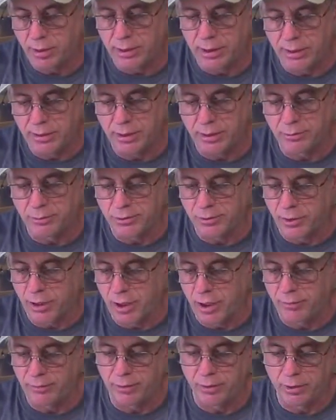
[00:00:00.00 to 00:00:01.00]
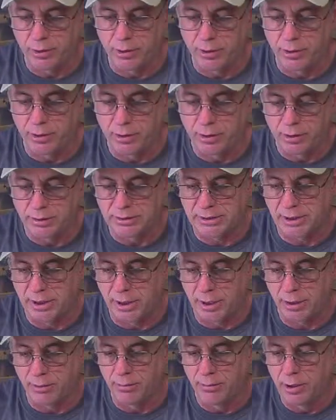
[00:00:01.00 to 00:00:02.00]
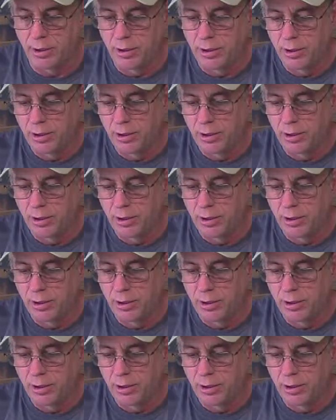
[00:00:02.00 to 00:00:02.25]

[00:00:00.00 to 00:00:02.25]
I'll let them dry for a good long time,